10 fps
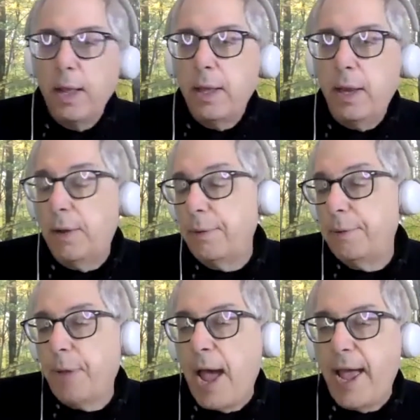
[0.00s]
You know,
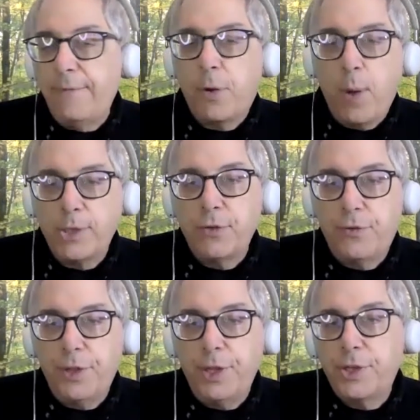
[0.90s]
I have a question
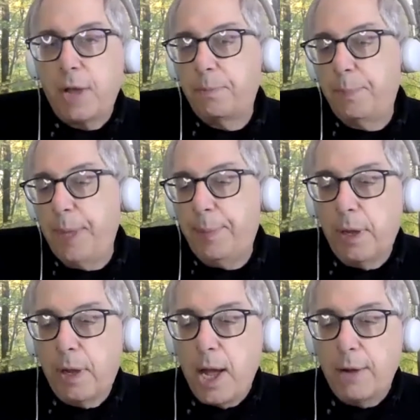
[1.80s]
for these co- people in
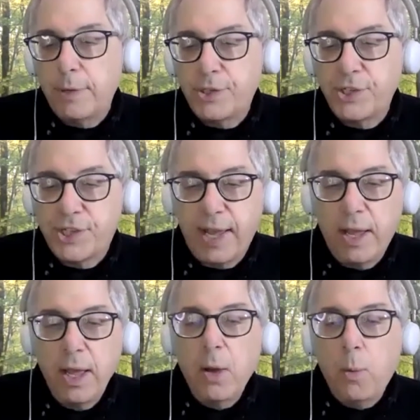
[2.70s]
Congress is saying,
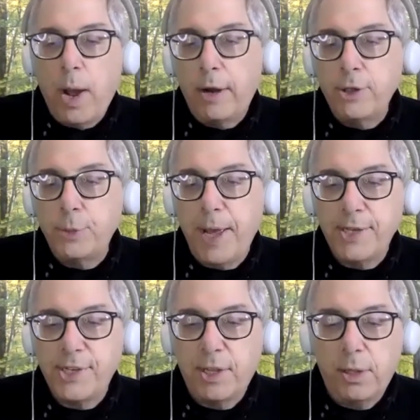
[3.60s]
why aren't you
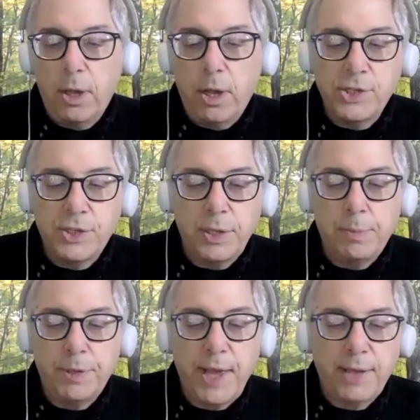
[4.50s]
passing the laws that
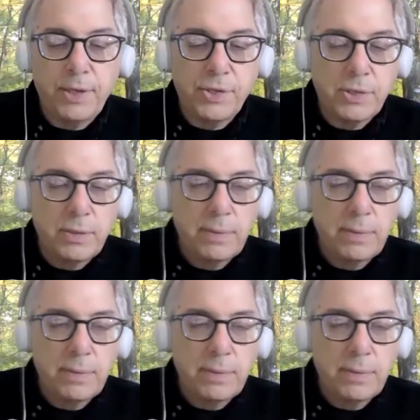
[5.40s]
protect us?